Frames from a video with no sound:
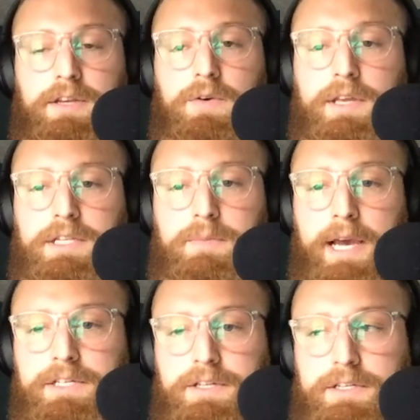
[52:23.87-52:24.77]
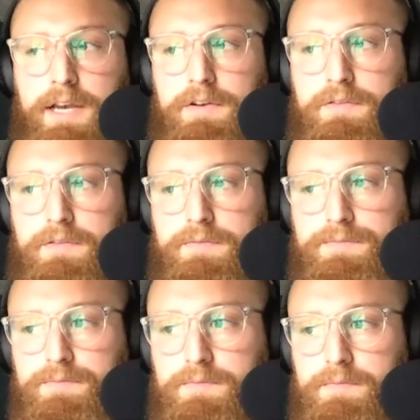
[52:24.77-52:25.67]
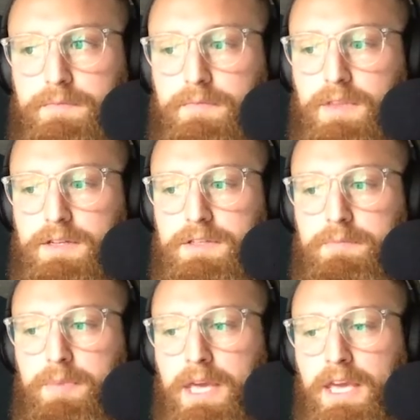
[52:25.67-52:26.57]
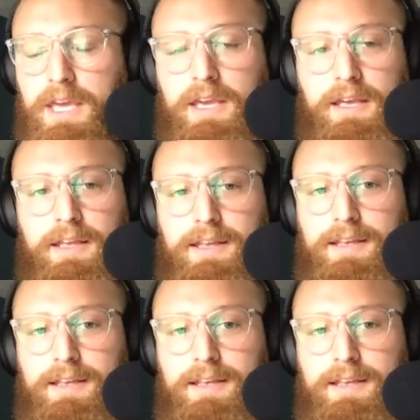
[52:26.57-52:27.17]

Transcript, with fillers: Don't expect yourself to be